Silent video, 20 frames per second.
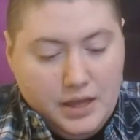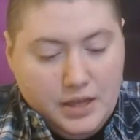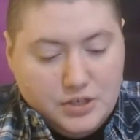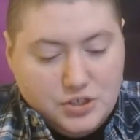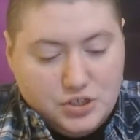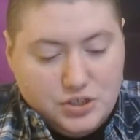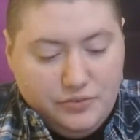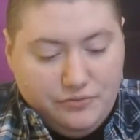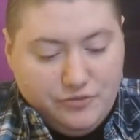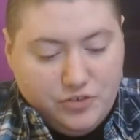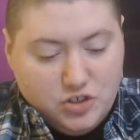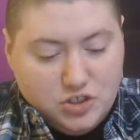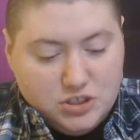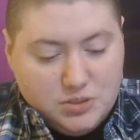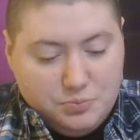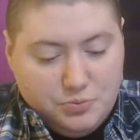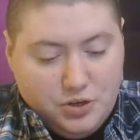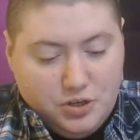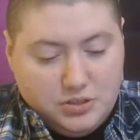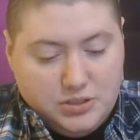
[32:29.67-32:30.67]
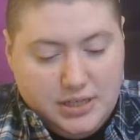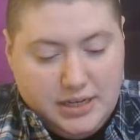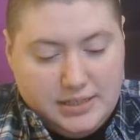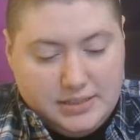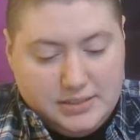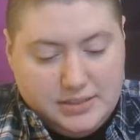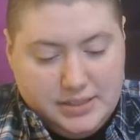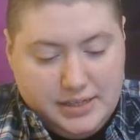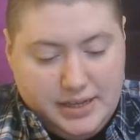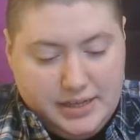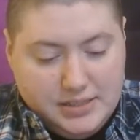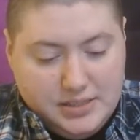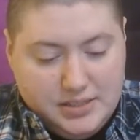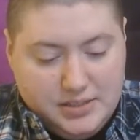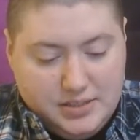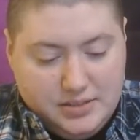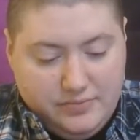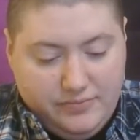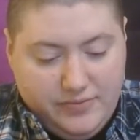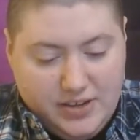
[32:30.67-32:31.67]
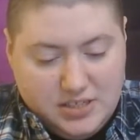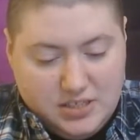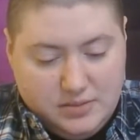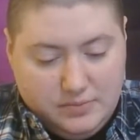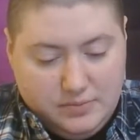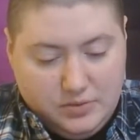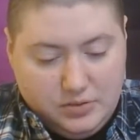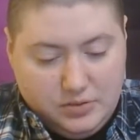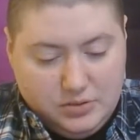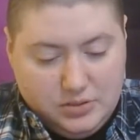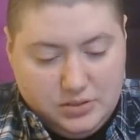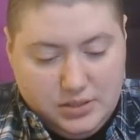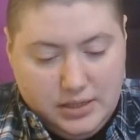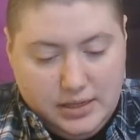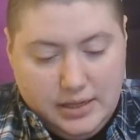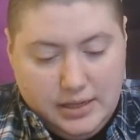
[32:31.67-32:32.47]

to the first protests against festivals,